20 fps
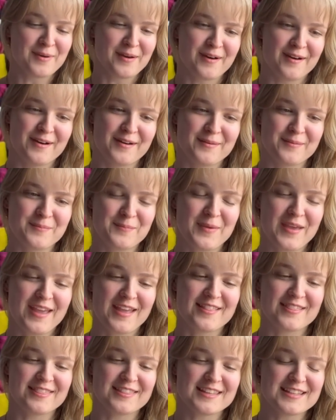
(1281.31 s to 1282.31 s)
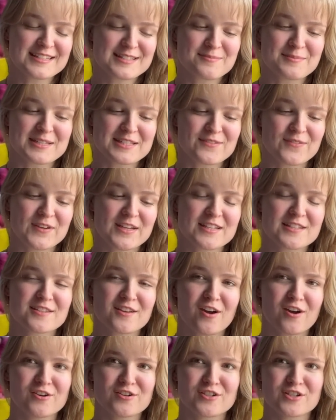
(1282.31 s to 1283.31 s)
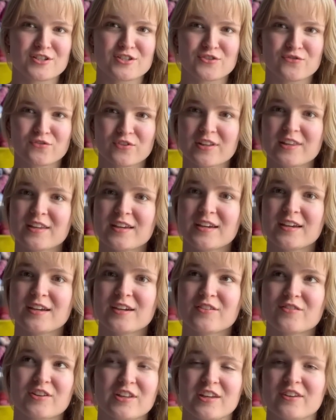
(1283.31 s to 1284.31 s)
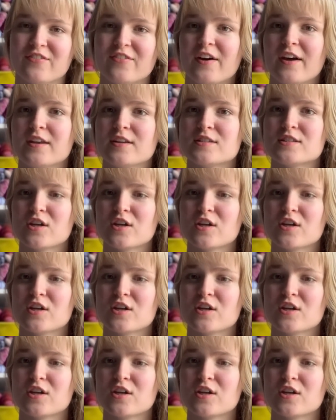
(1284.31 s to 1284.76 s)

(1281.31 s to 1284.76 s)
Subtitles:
And these Misfits are just really, really fun.